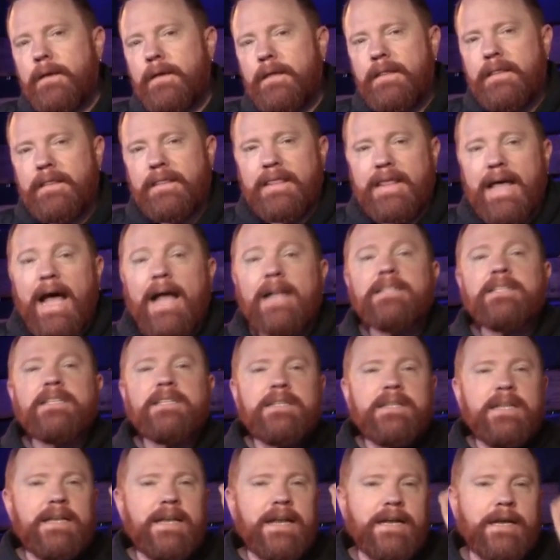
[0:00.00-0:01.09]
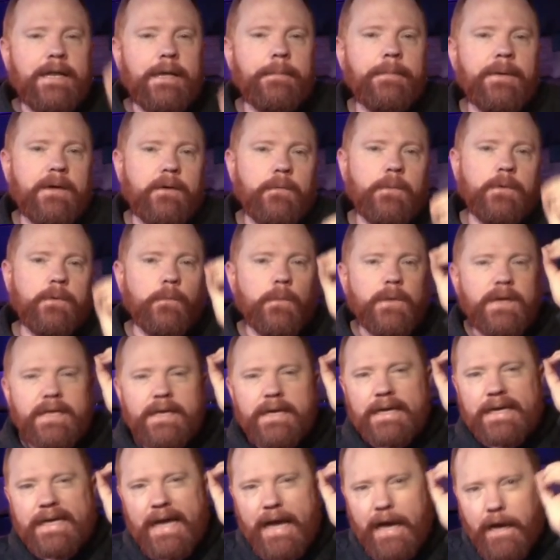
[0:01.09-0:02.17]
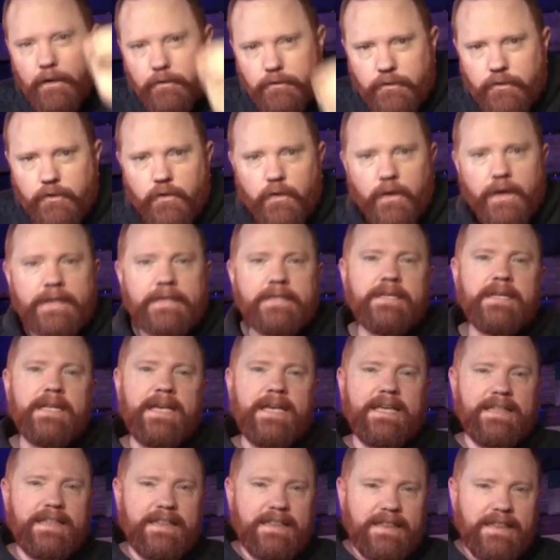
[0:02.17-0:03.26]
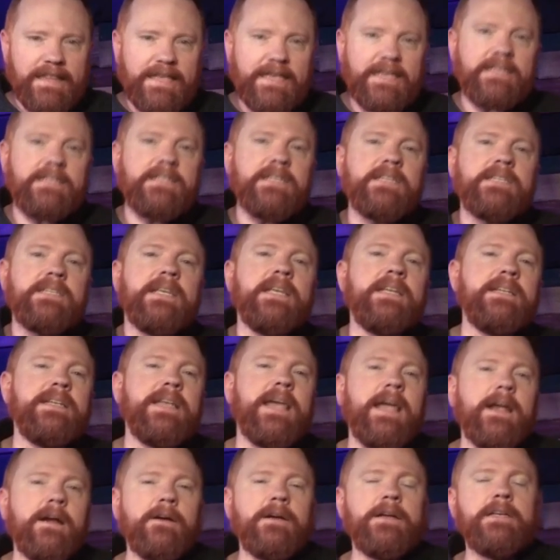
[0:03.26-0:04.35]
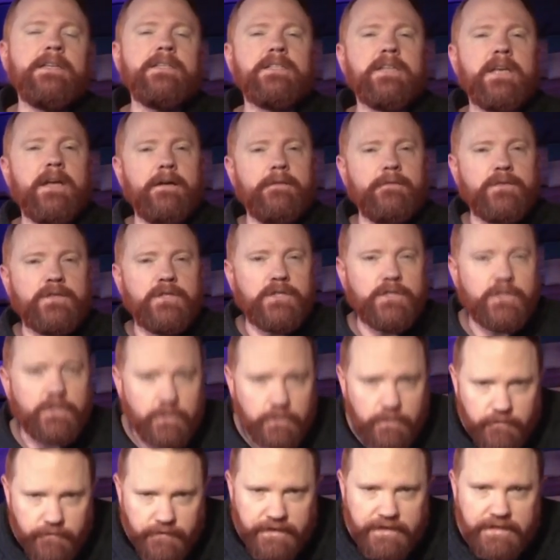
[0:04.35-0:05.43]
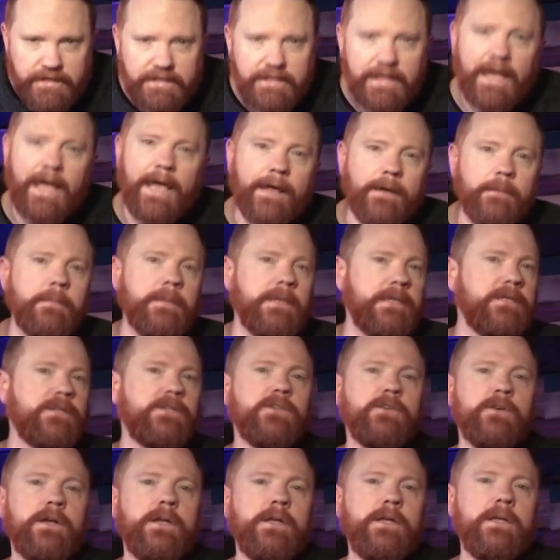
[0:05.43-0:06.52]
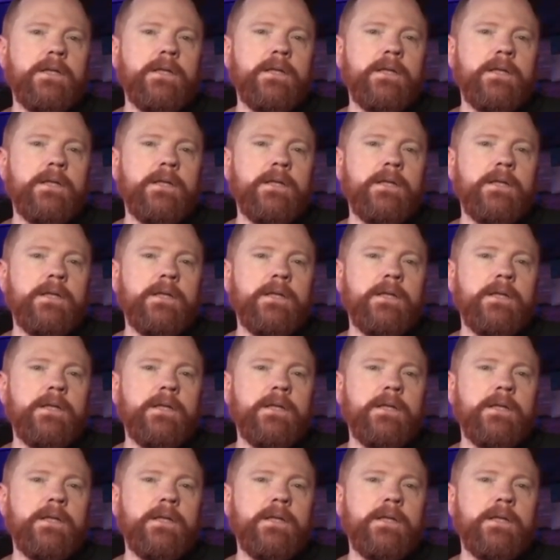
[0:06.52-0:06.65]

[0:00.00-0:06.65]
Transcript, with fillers: that's the dynamic. When we encounter Christ, it leads us into areas of service and ministry.